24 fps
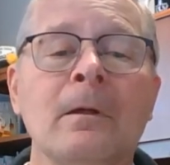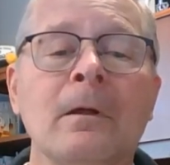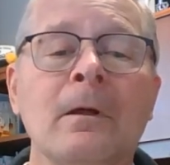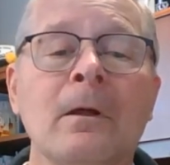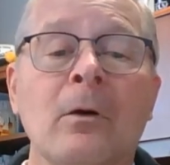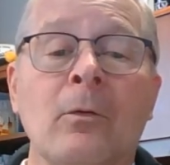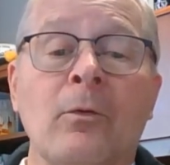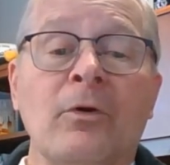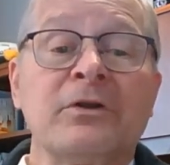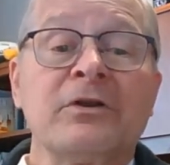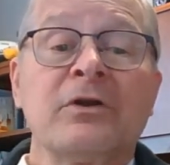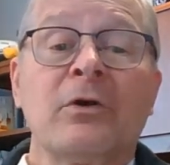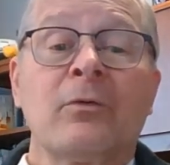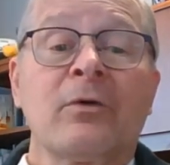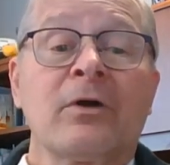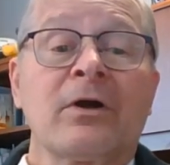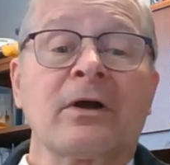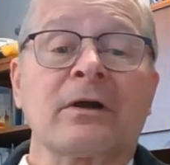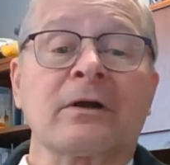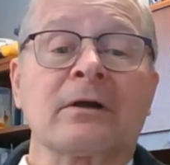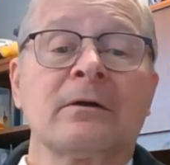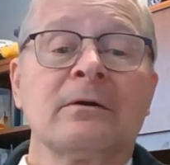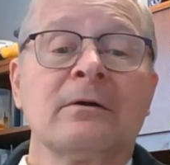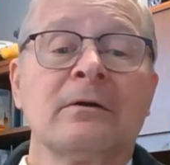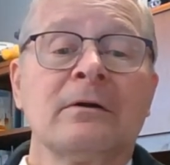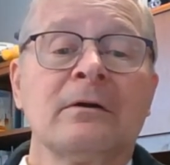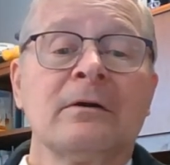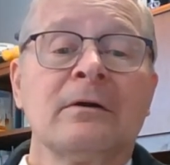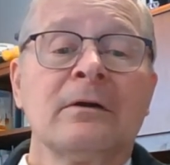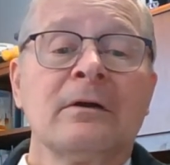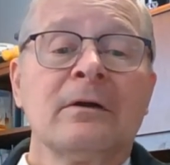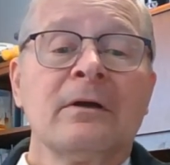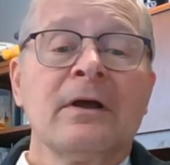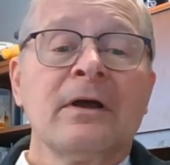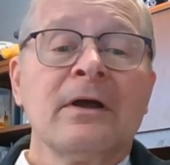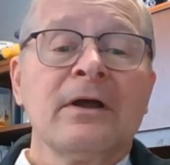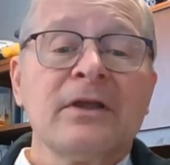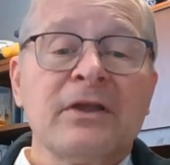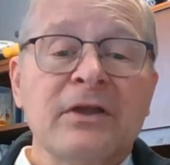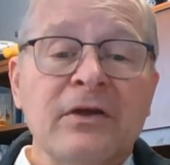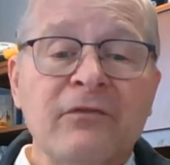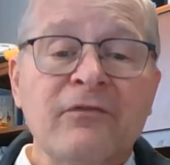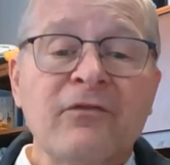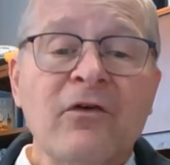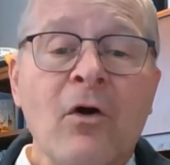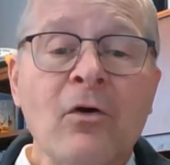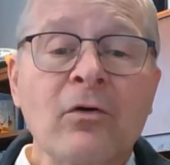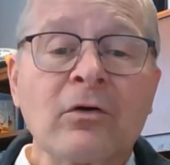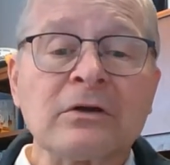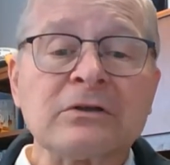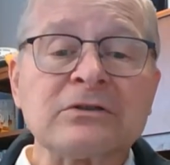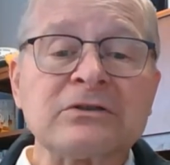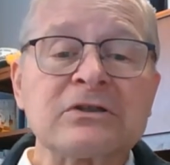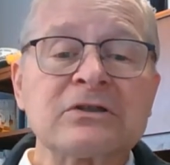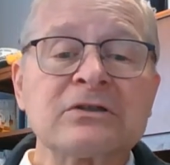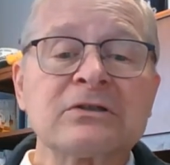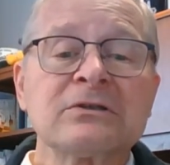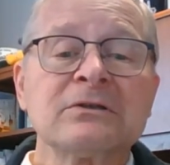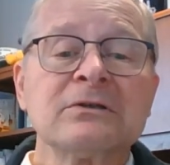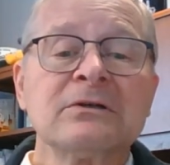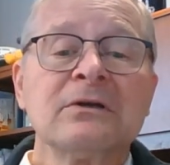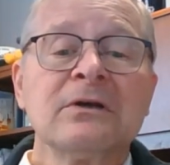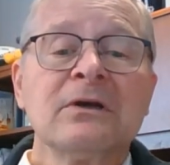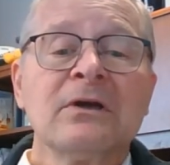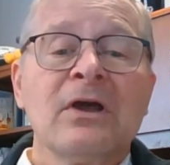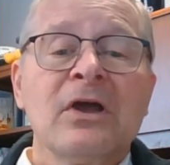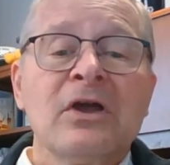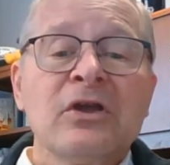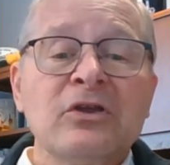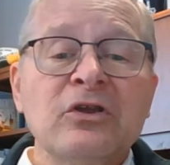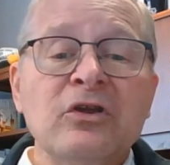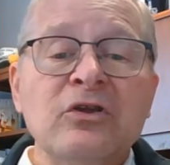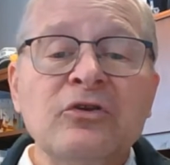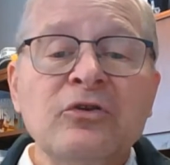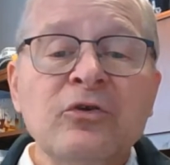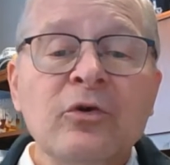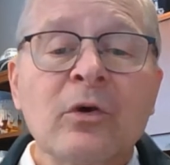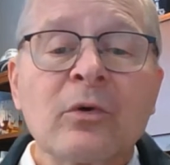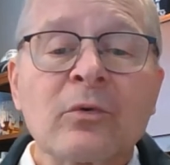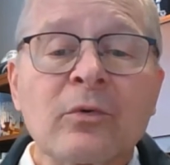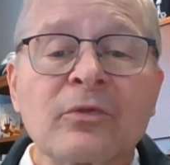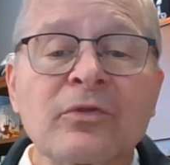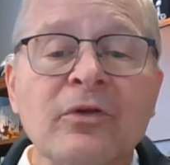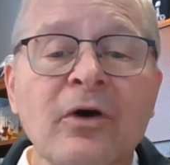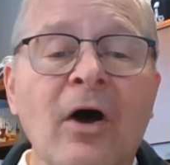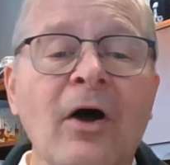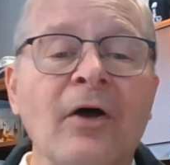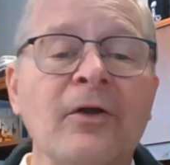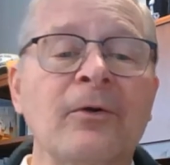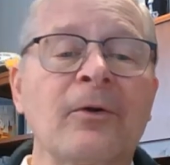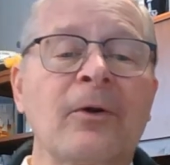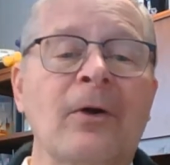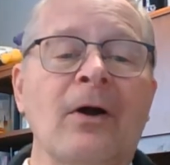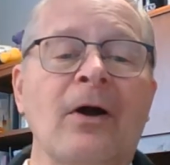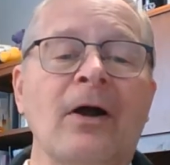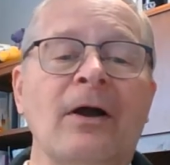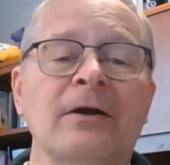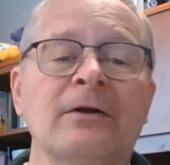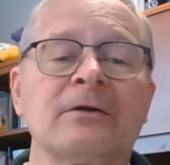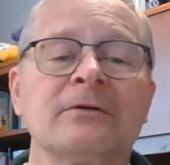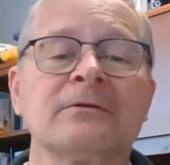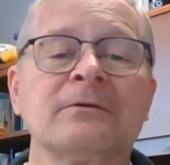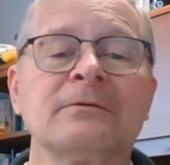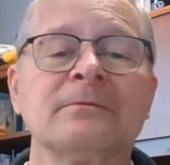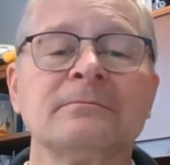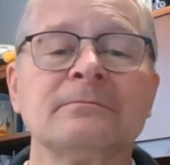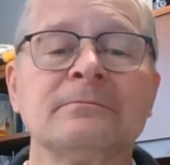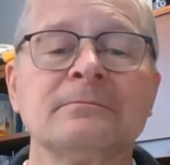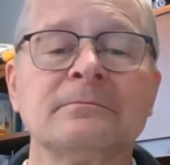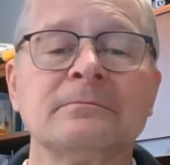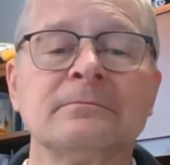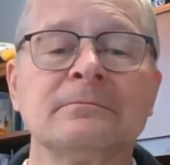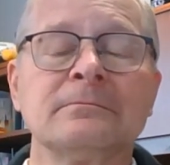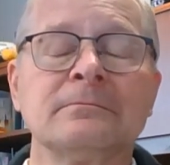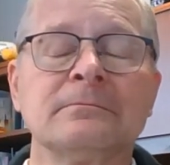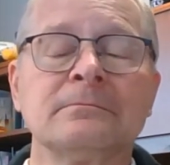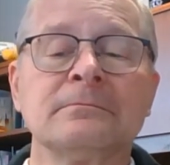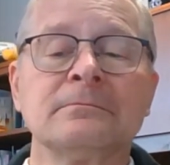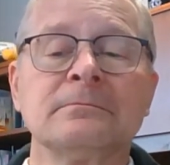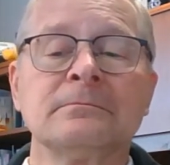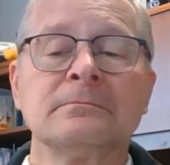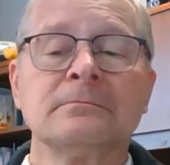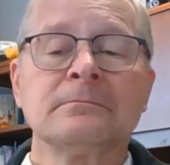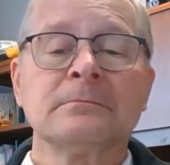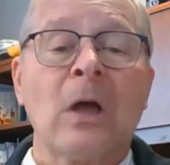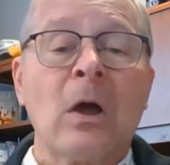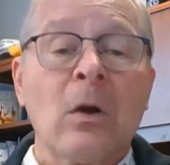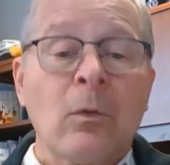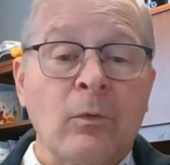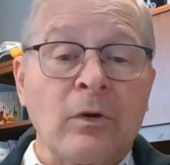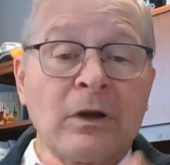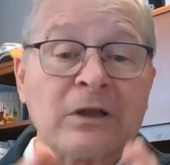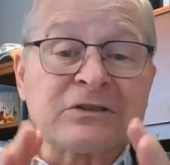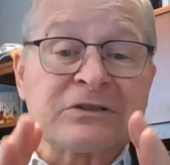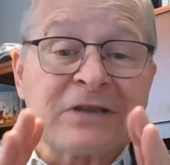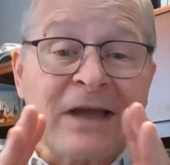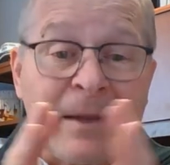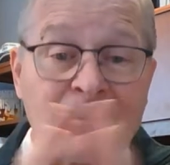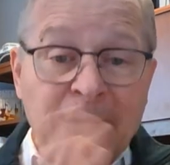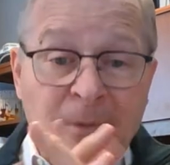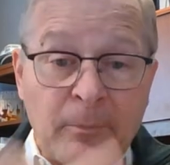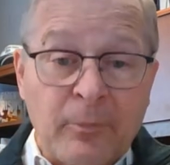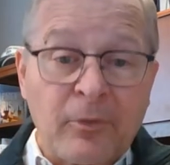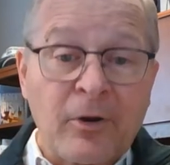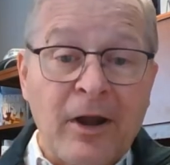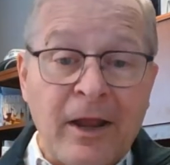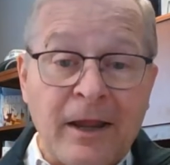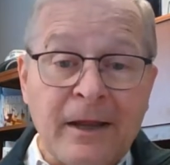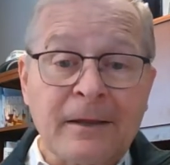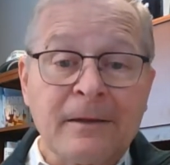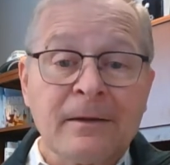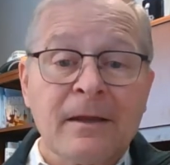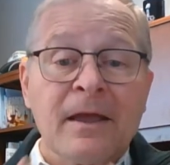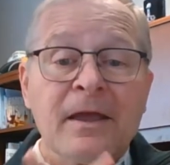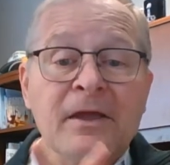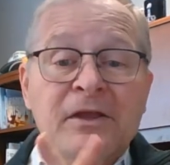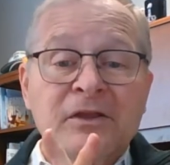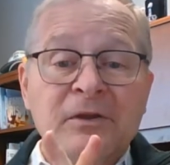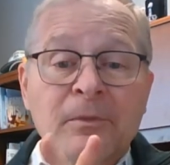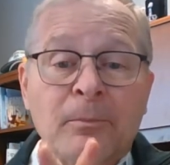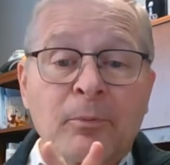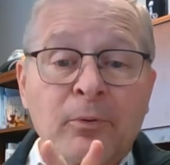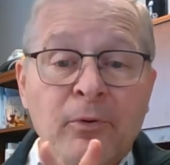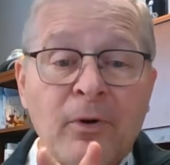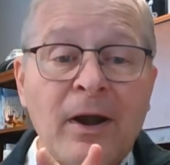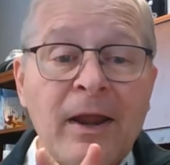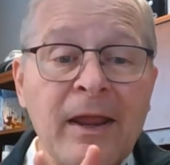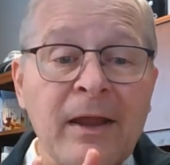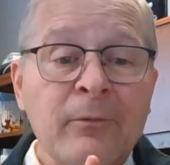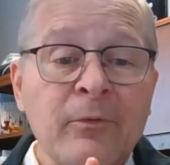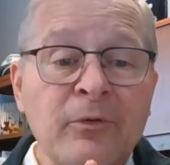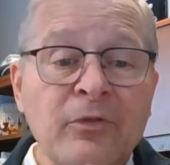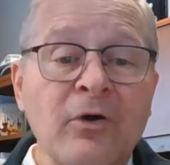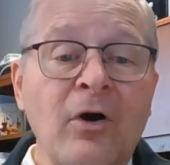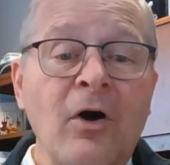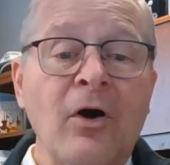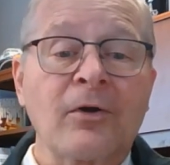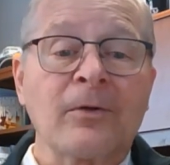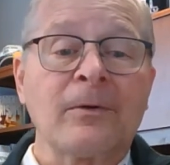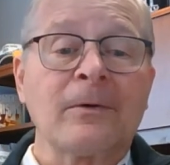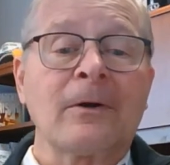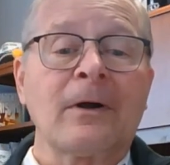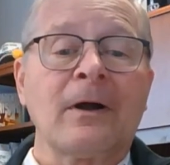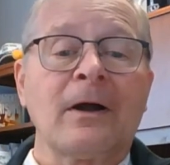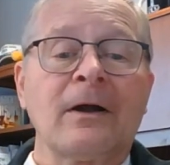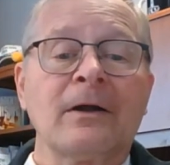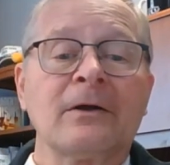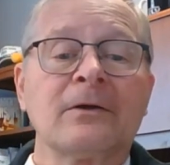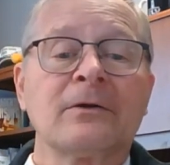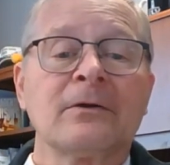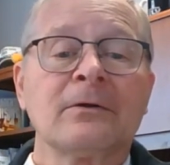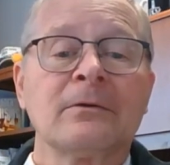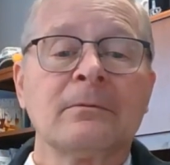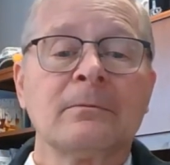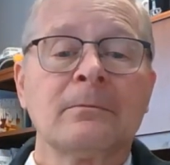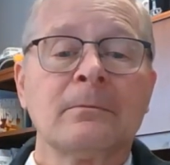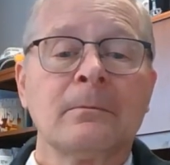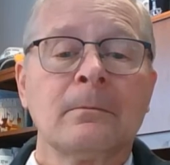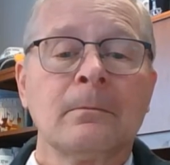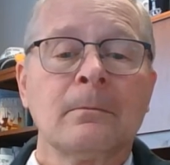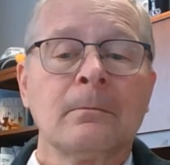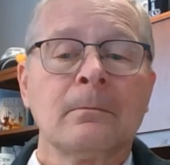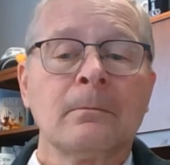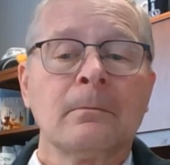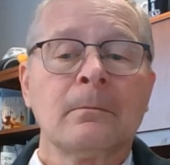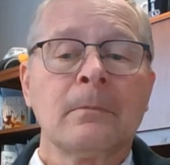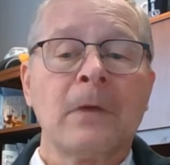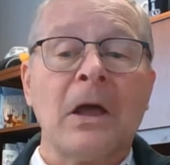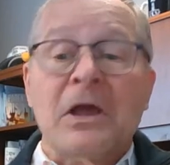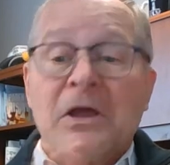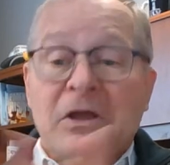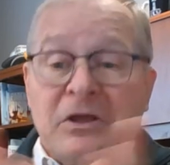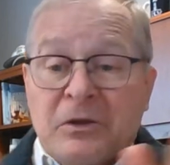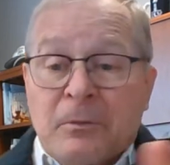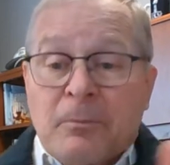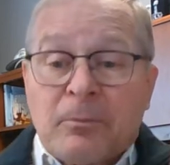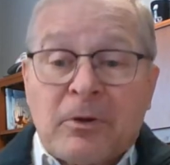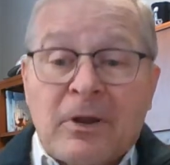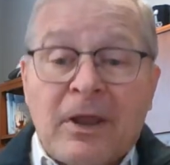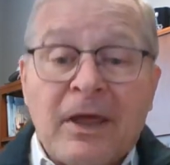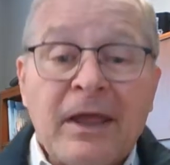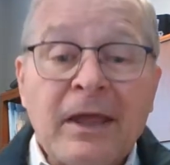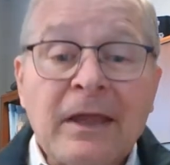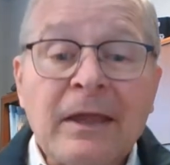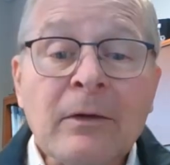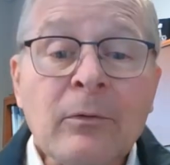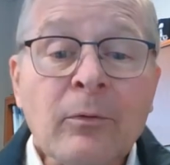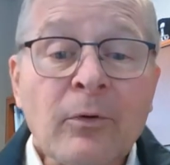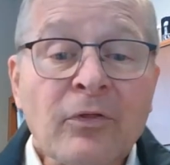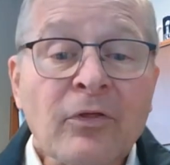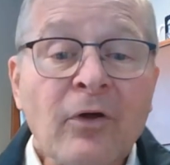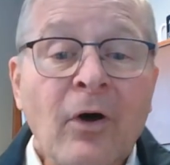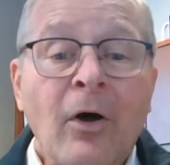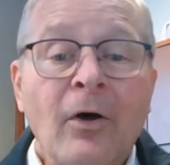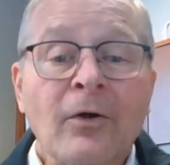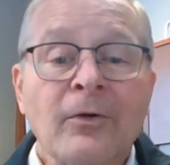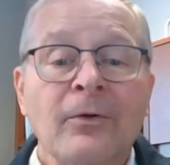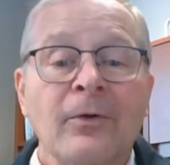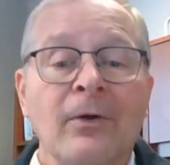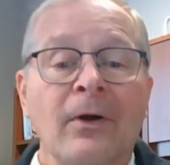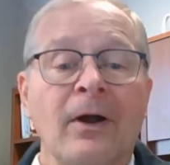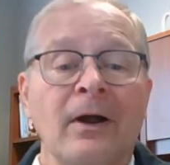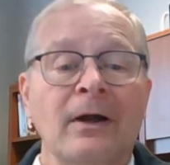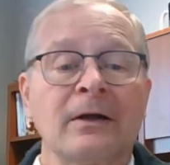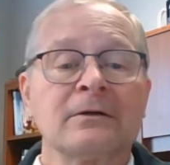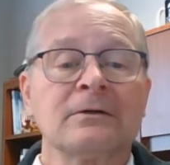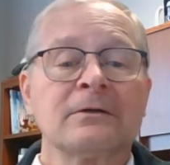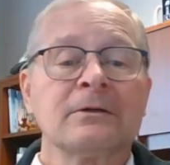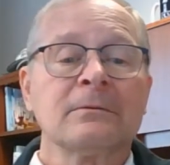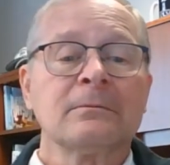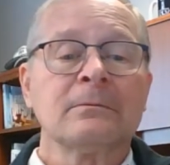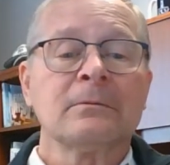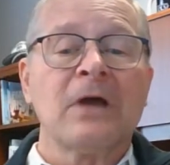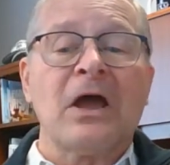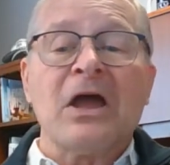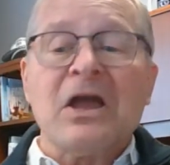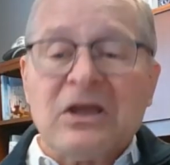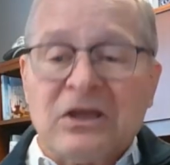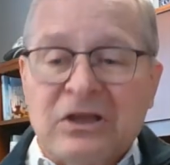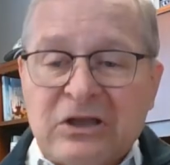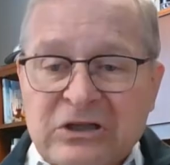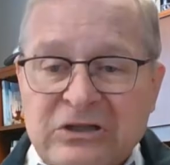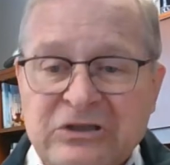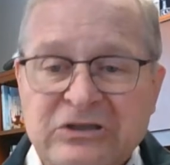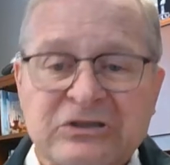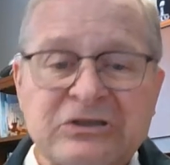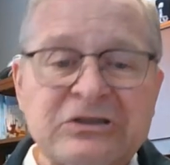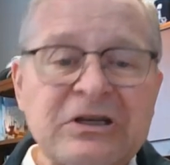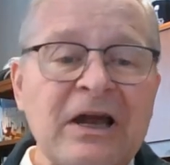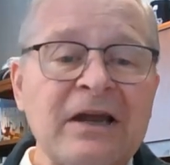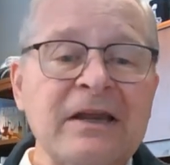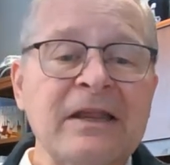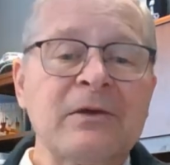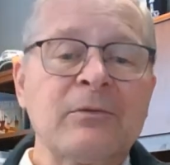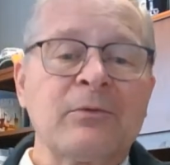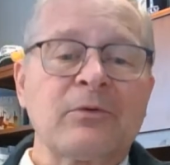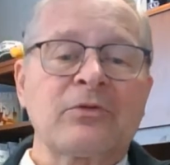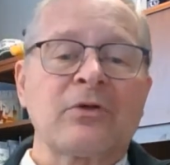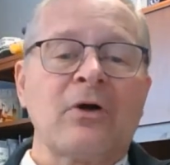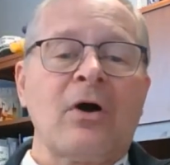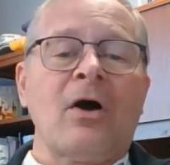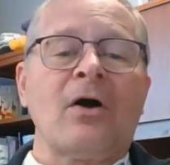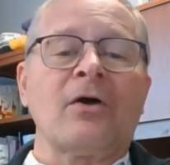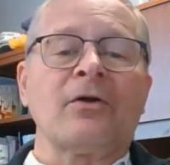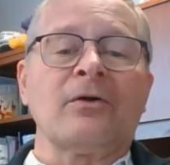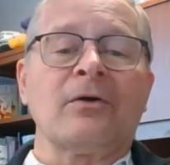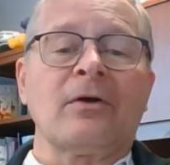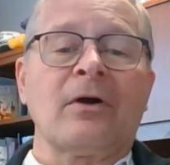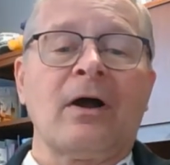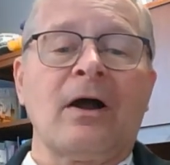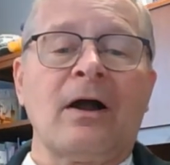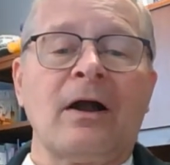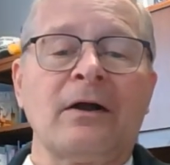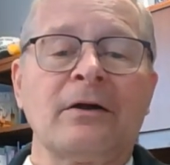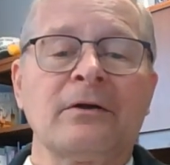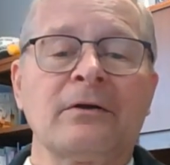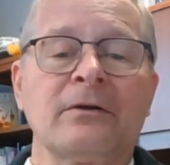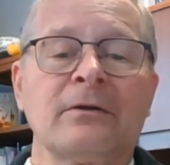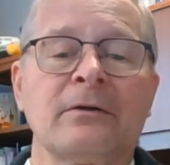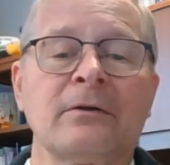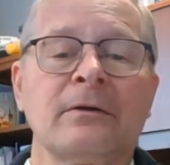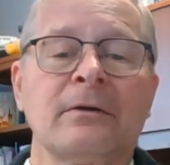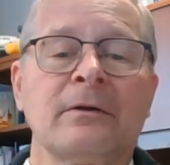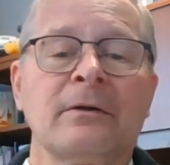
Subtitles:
When you work, you focus. You do it with all your heart. When it's time to pray, you pray with all your heart. You play with all your heart. You study with all your heart.